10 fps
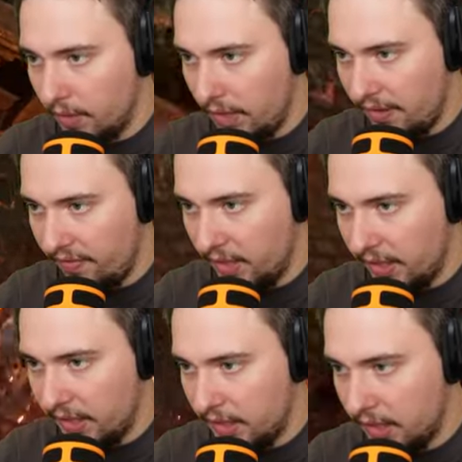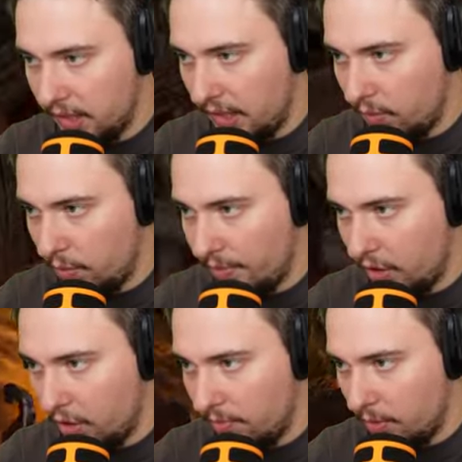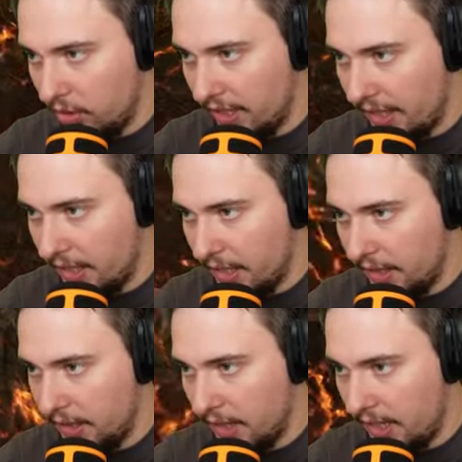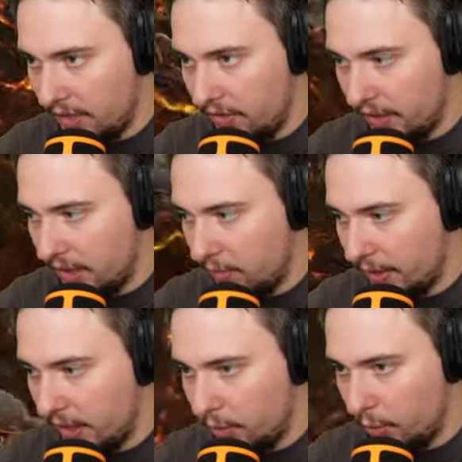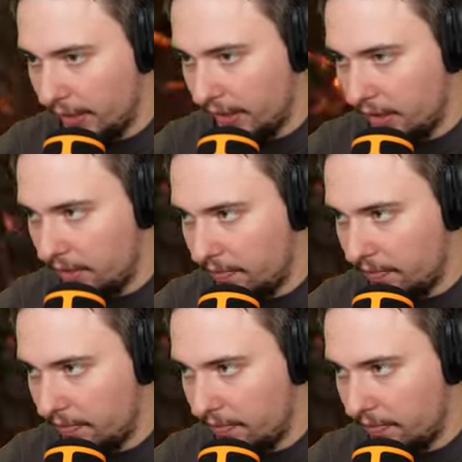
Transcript: I feel that uh, that will be almost uh, the last thing that we are doing here.